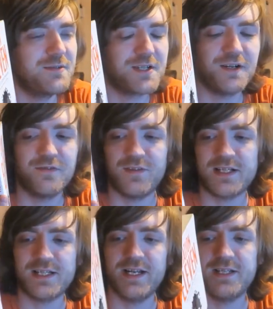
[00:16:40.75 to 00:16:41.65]
and it was kind of
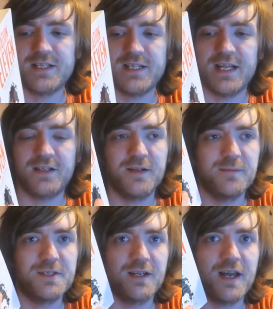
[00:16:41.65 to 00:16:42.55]
fascinating to see that
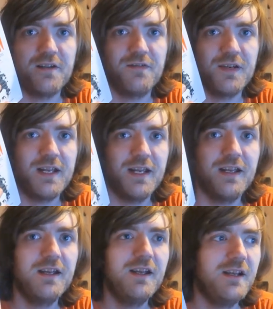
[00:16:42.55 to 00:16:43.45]
come to life in here